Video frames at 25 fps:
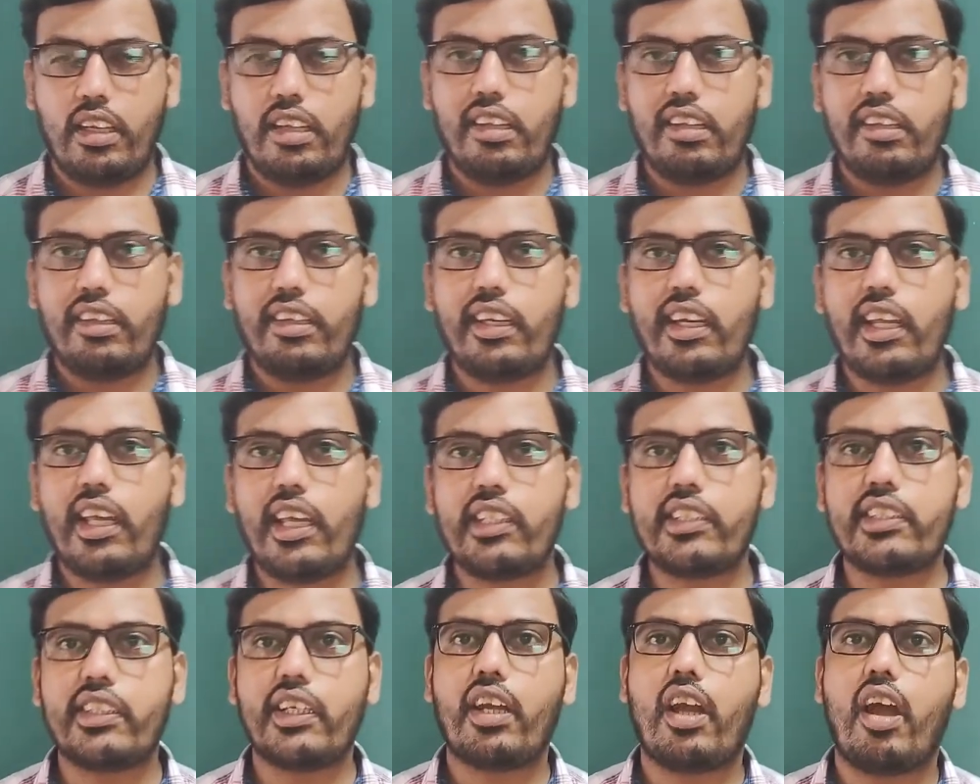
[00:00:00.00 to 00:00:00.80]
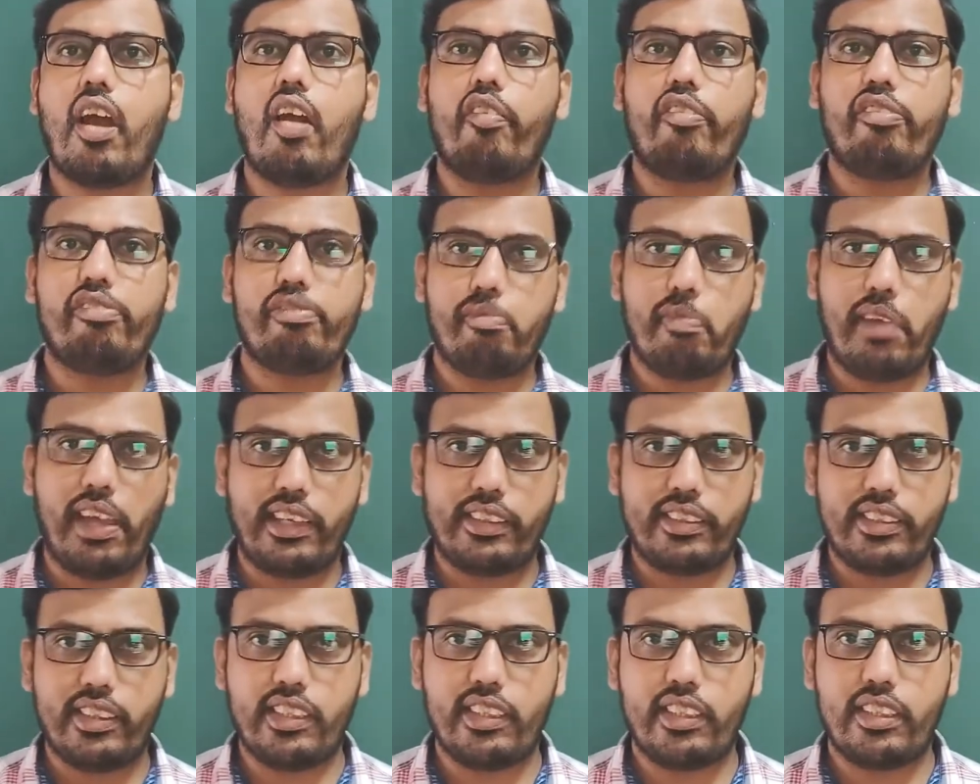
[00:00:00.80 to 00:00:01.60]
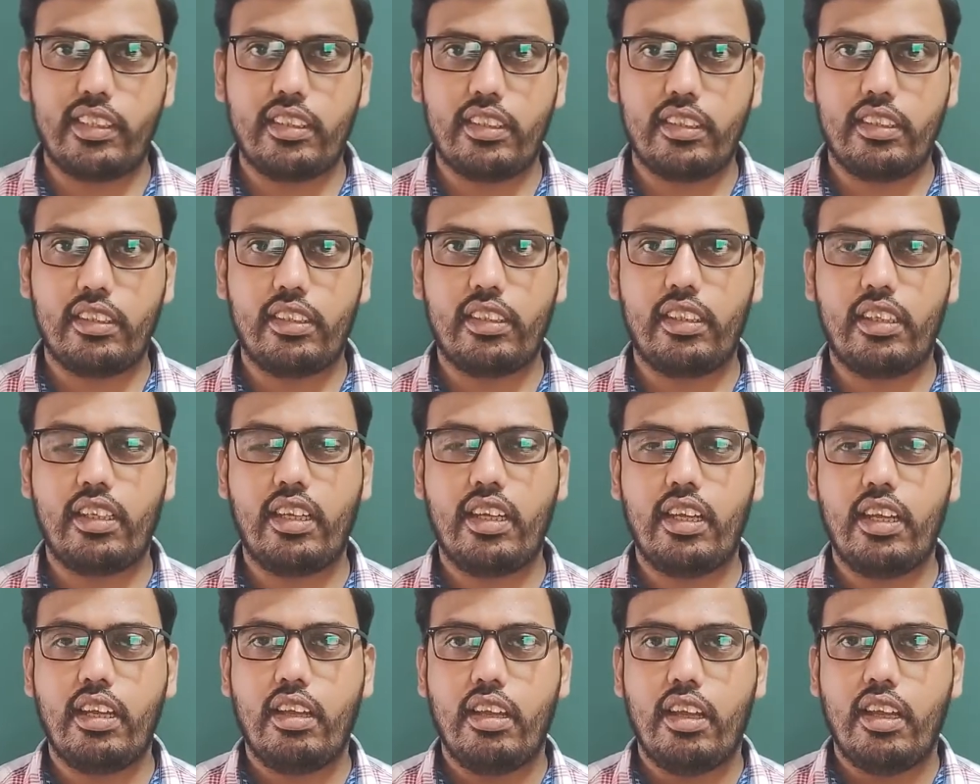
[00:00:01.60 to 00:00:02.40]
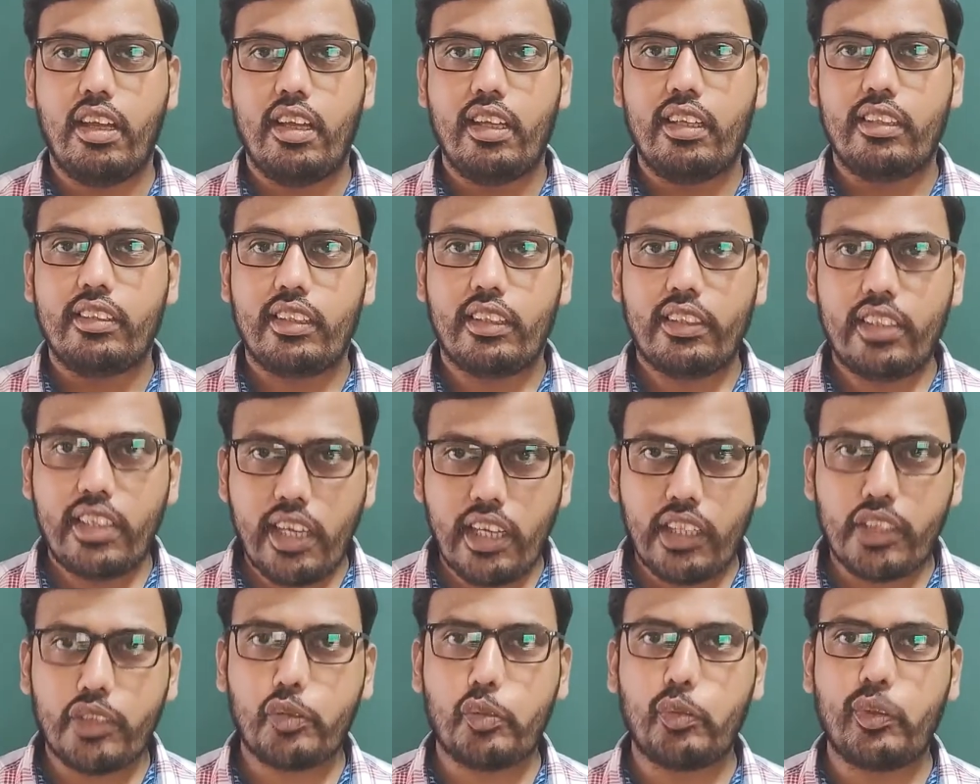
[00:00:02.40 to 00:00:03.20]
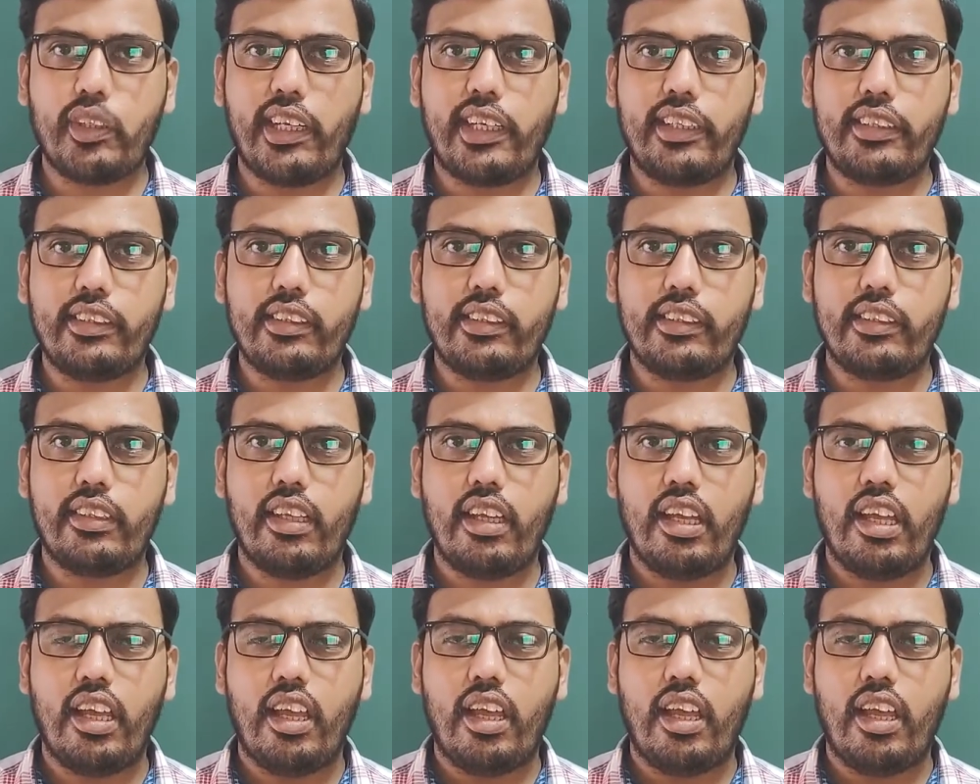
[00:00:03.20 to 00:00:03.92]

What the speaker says: nature of matter. So dear students,